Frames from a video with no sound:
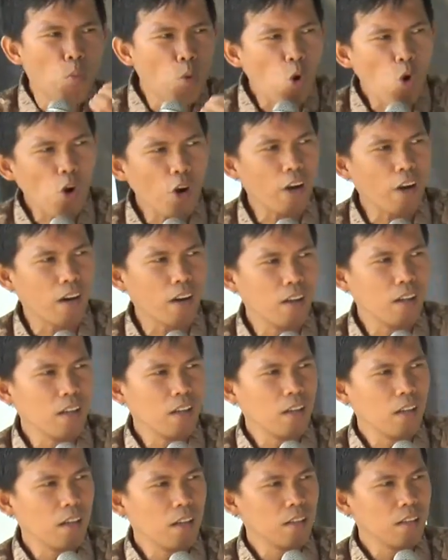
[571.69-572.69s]
more
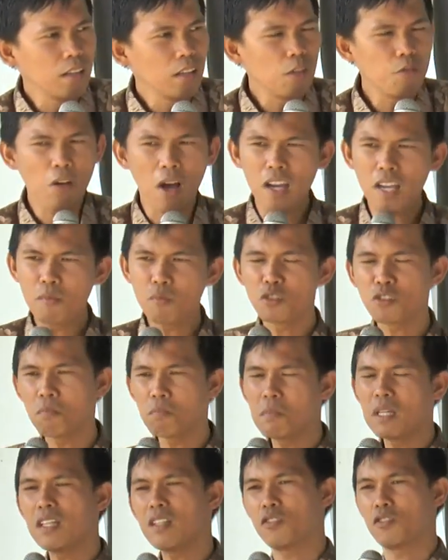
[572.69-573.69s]
if I am
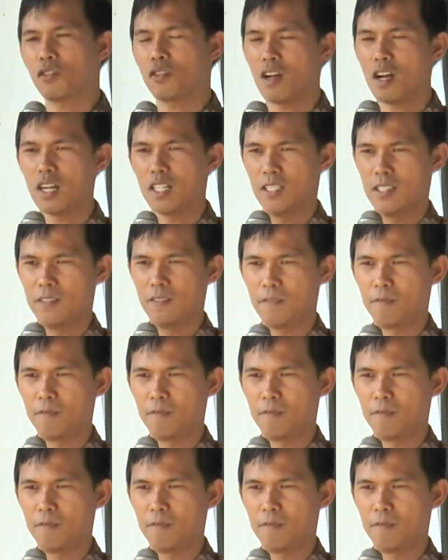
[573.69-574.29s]
submitted to God.